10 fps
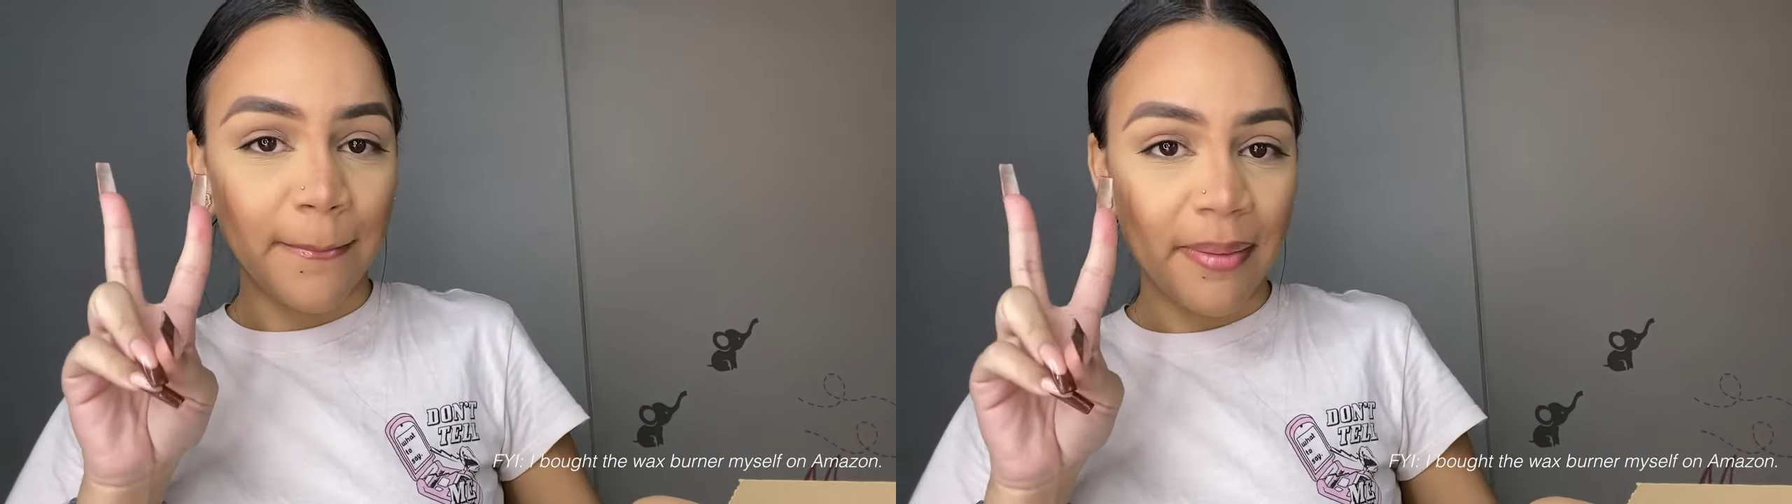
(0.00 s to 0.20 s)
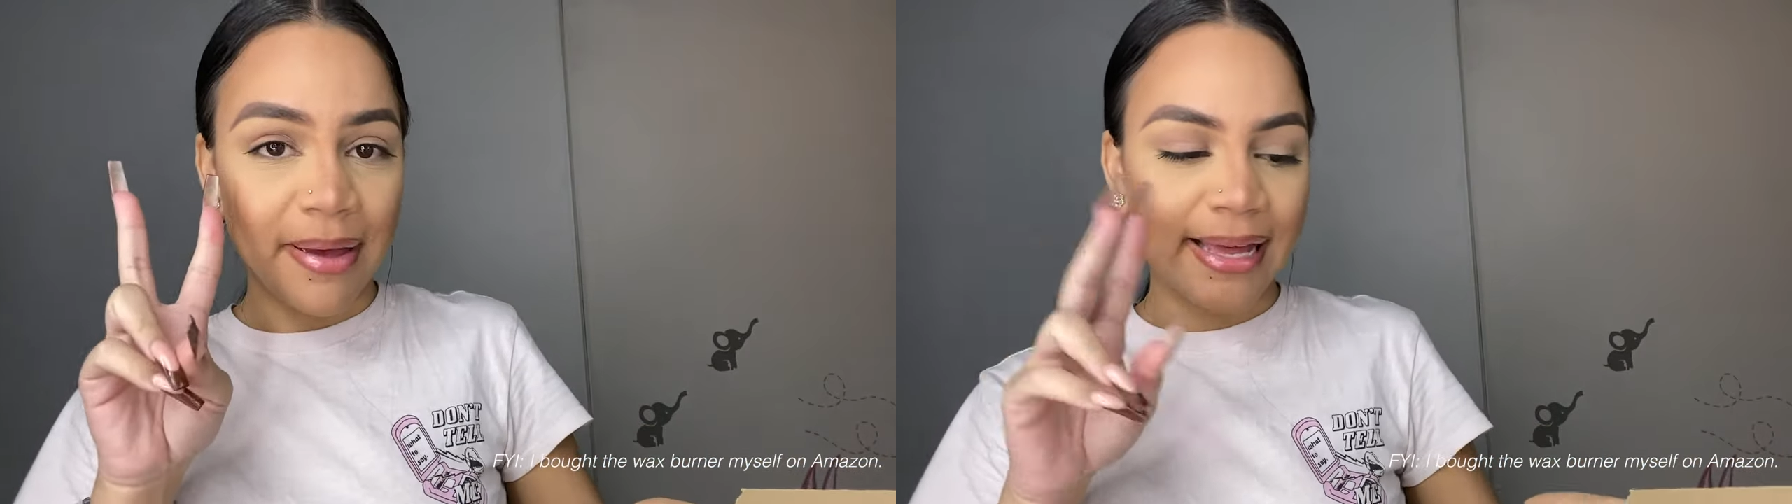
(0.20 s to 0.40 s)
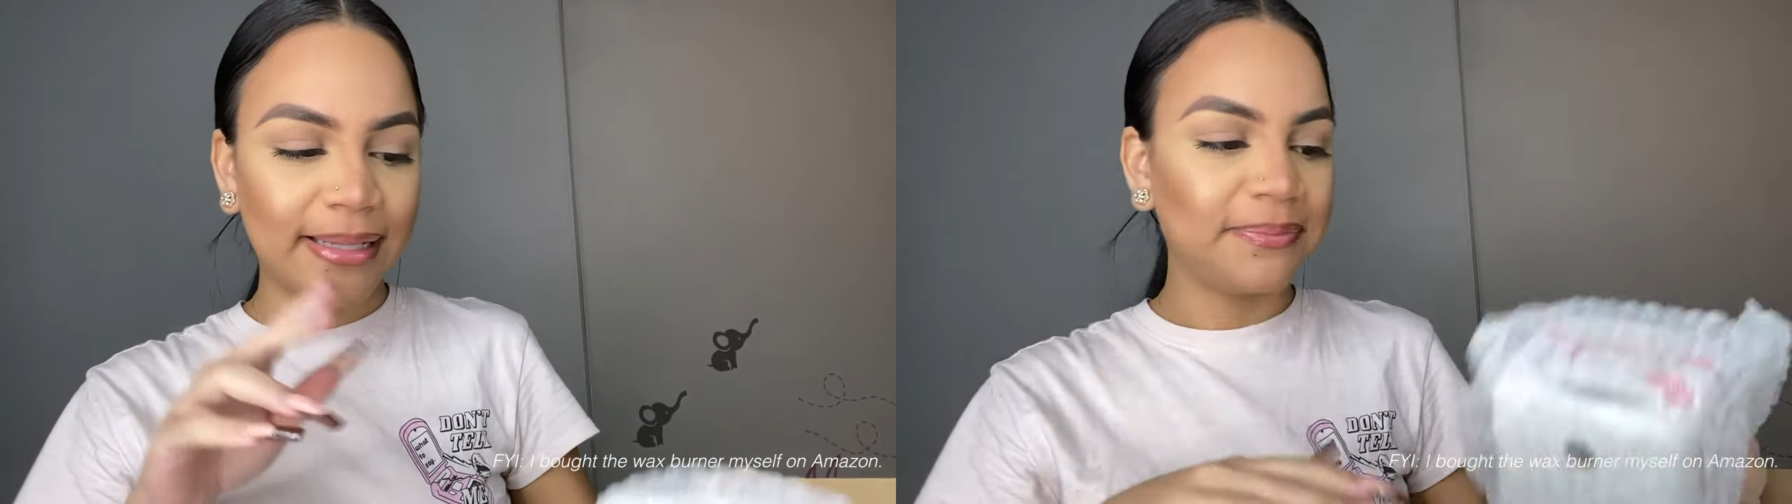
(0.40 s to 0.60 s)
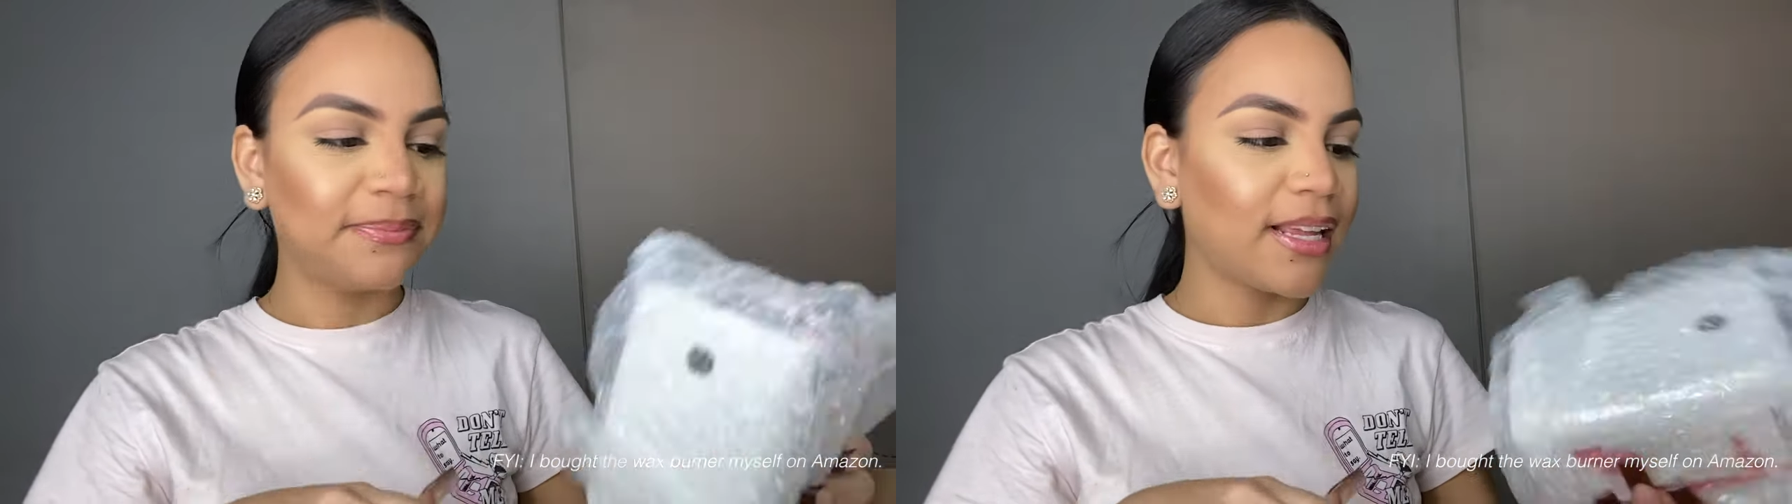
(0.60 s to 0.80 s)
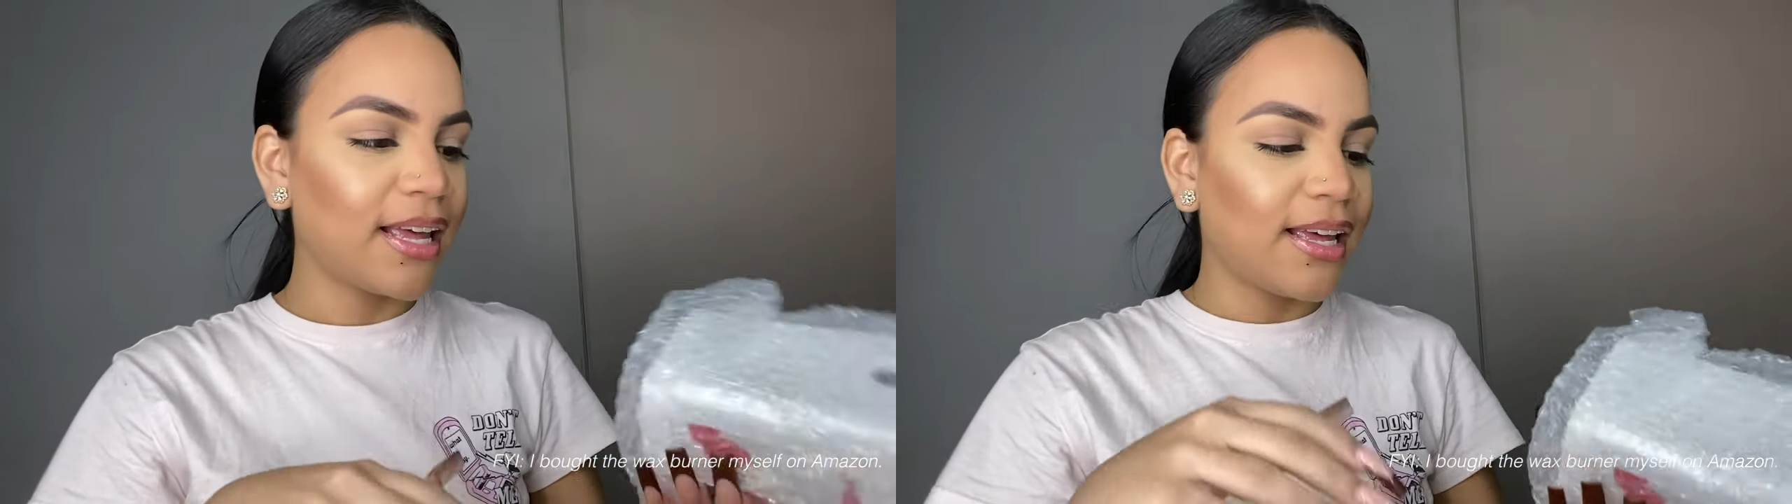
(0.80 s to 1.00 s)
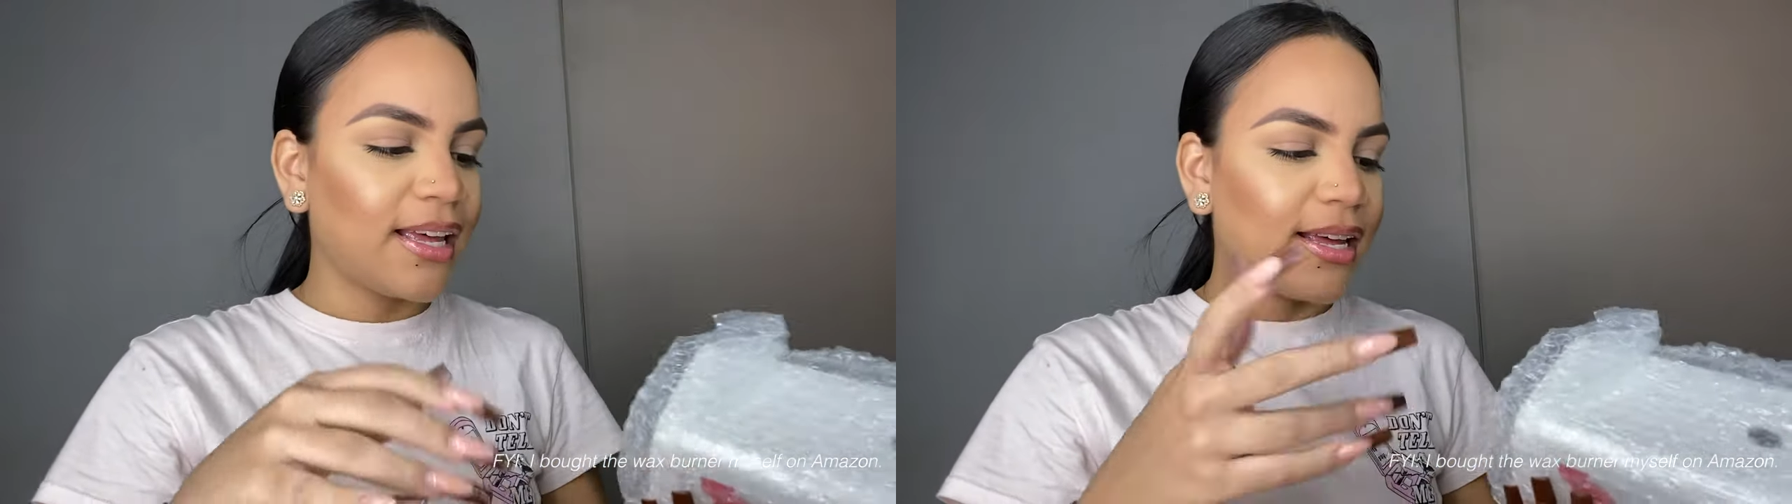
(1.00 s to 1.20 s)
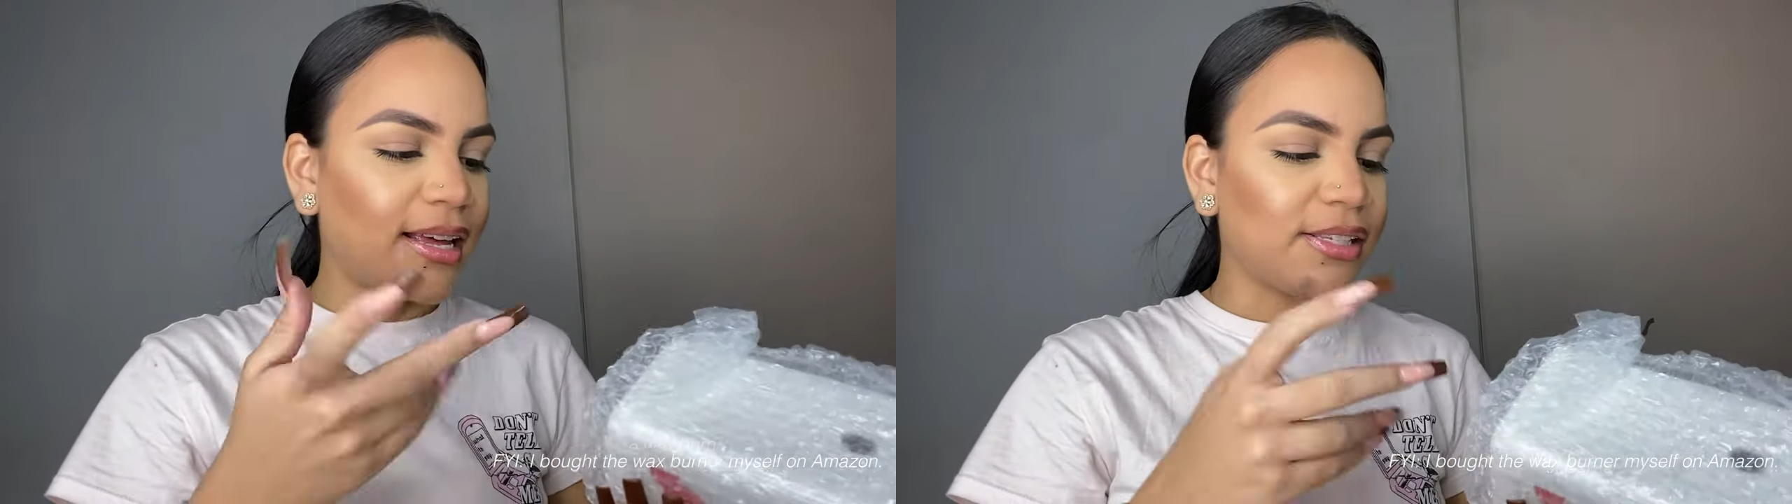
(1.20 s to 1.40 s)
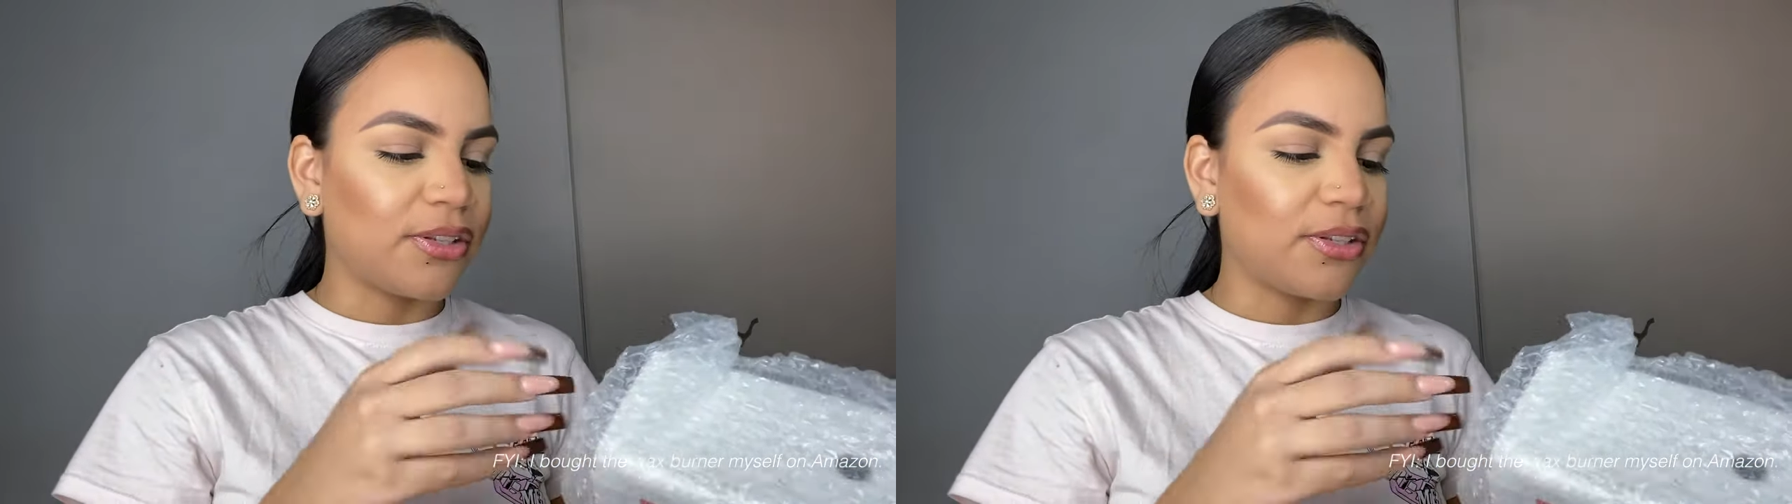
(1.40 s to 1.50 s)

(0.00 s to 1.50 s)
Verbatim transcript: My bad. It's